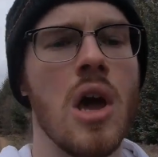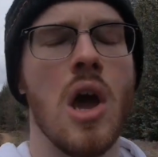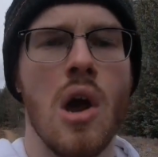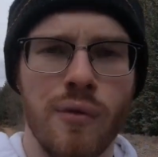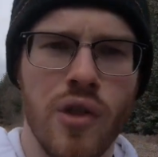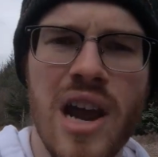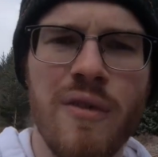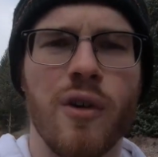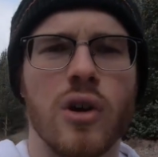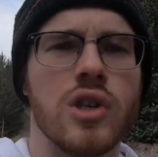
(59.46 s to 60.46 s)
for their
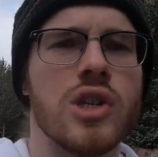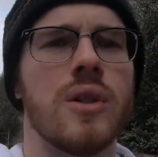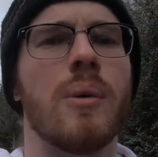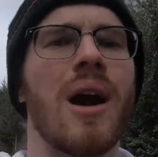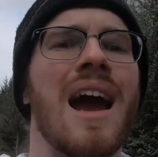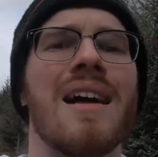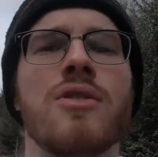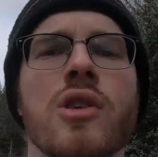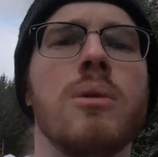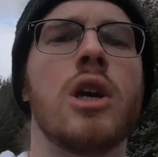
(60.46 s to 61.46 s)
efforts, they were
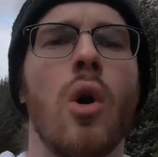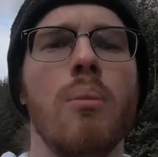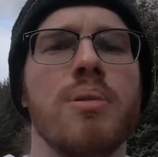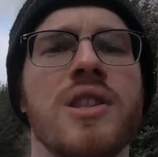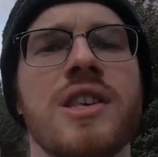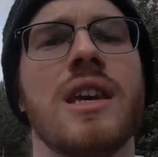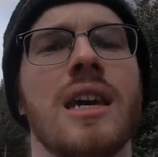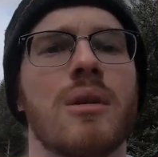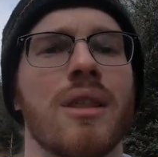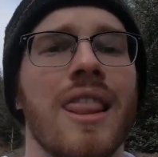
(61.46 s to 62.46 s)
handsomely compensated
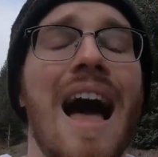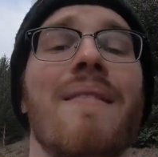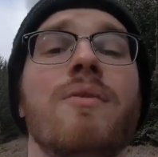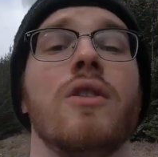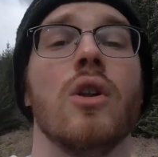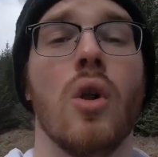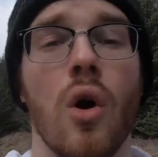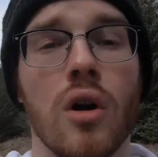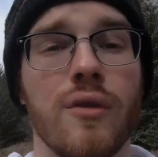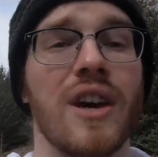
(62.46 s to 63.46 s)
with land in the
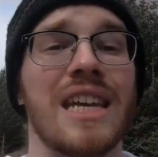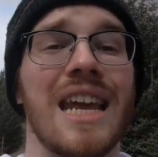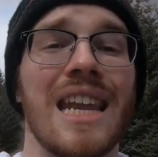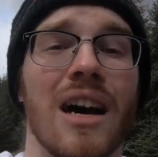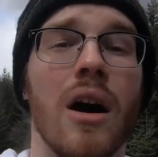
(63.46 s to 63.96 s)
Loch Fyne area